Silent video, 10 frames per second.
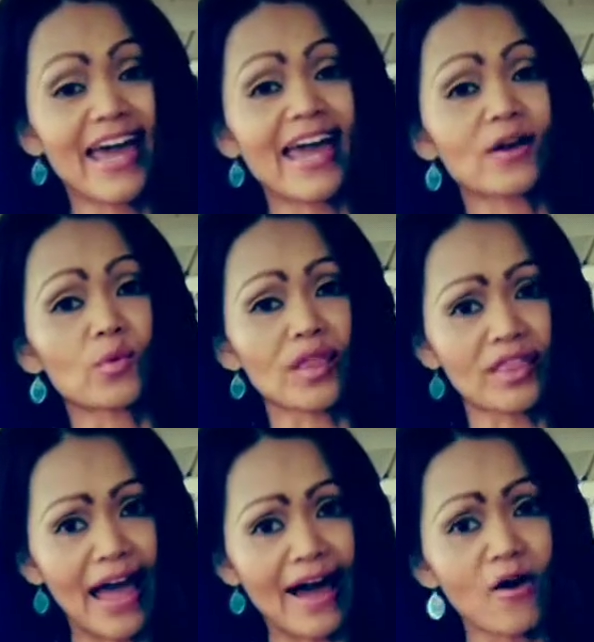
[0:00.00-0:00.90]
And
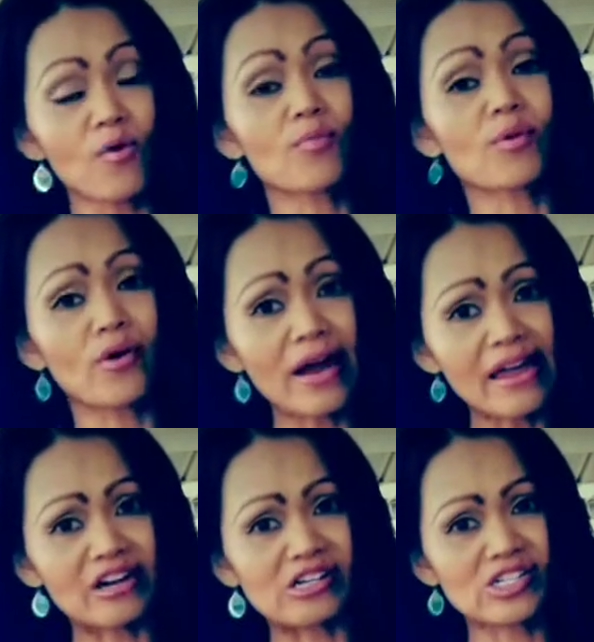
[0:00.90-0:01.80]
without
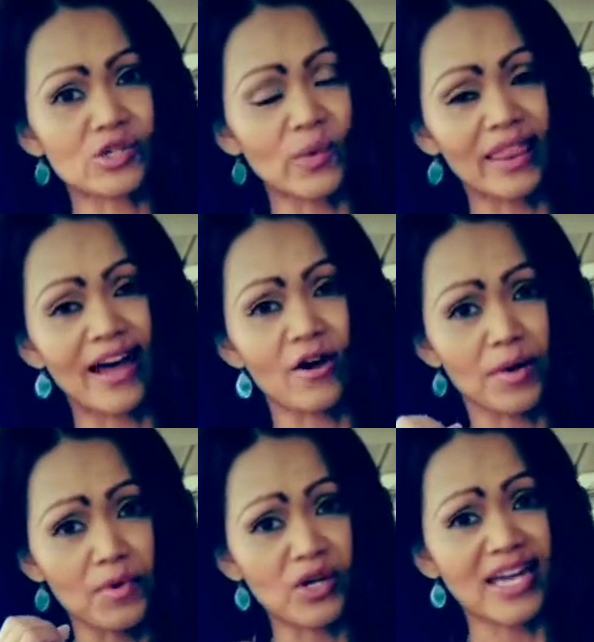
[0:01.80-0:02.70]
prayers, without
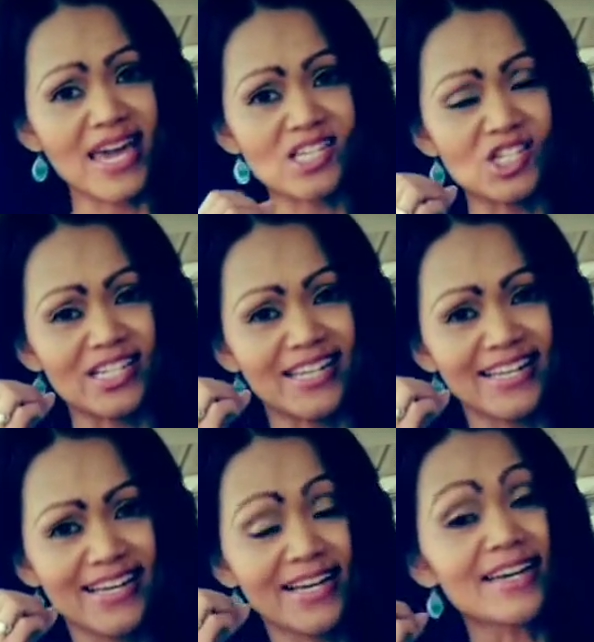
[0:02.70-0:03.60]

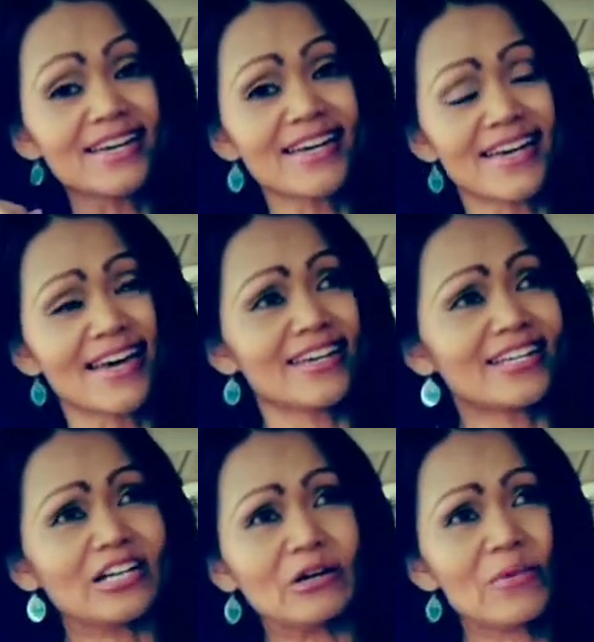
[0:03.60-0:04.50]
communication, you
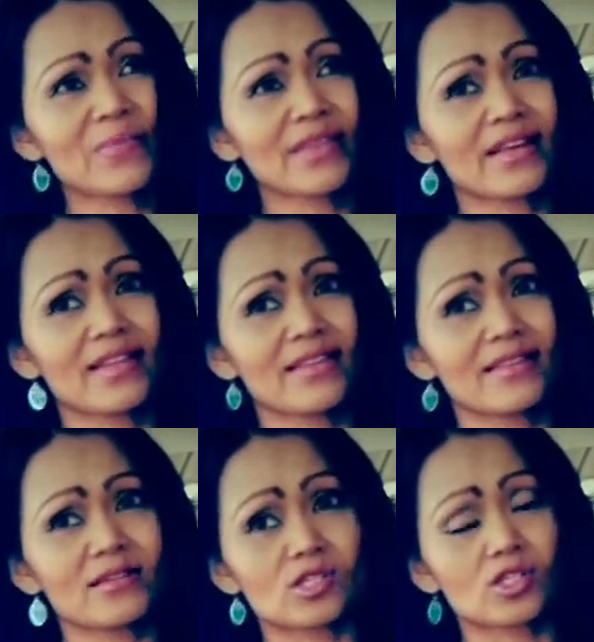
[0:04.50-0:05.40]
know,
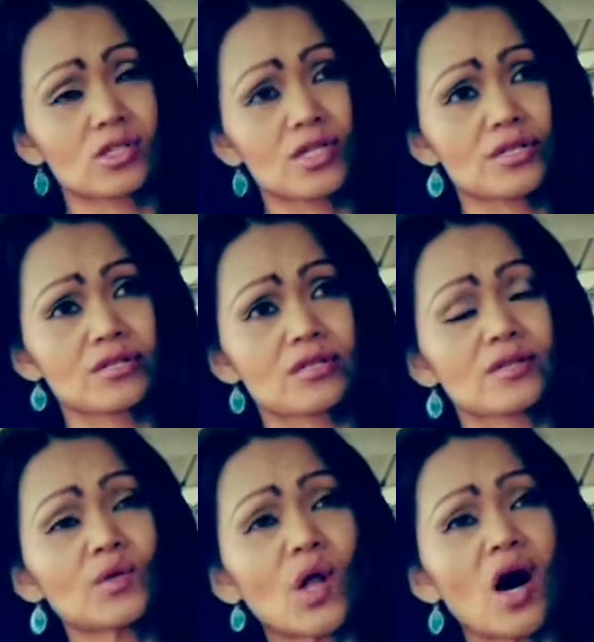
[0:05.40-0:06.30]
this it's
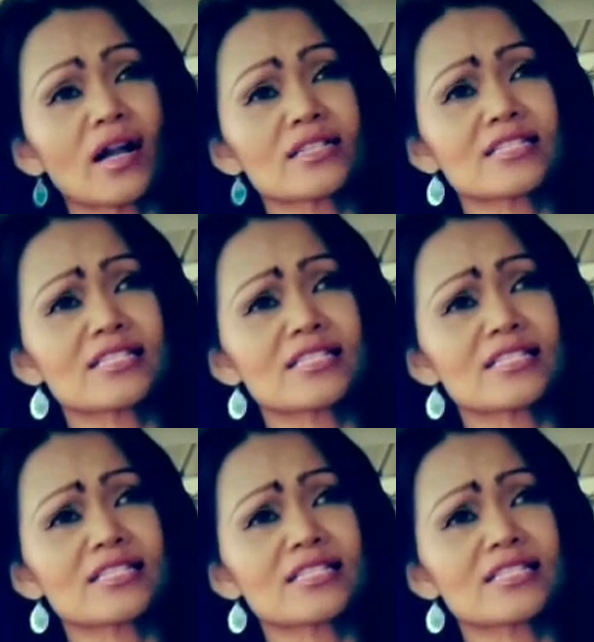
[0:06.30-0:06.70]
not